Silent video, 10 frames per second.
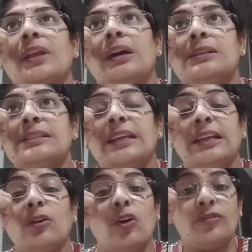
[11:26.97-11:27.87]

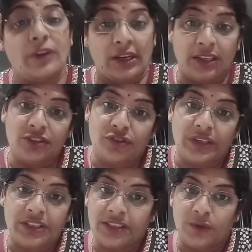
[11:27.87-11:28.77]
sale of
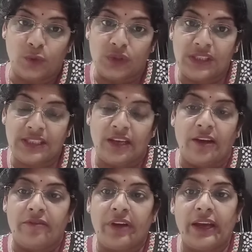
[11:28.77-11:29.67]
adulterated goods,
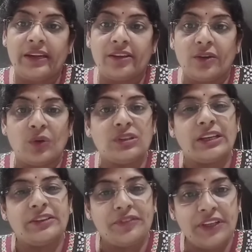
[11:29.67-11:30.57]
where the
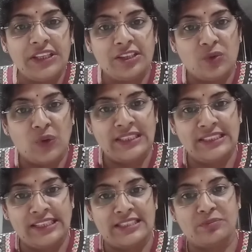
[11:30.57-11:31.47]
inferior
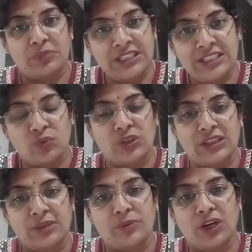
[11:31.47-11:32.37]
quality is mixed with
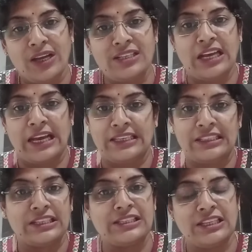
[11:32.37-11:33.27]
the product and it
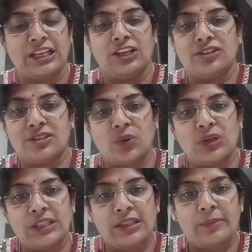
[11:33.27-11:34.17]
is sold
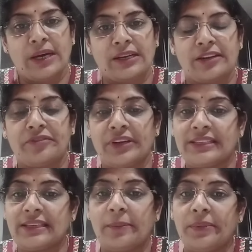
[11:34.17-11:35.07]
in the market. For
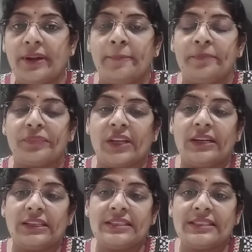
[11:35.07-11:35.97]
example,
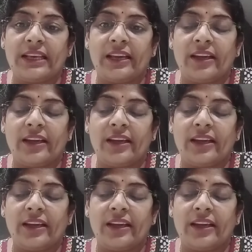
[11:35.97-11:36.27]
let us say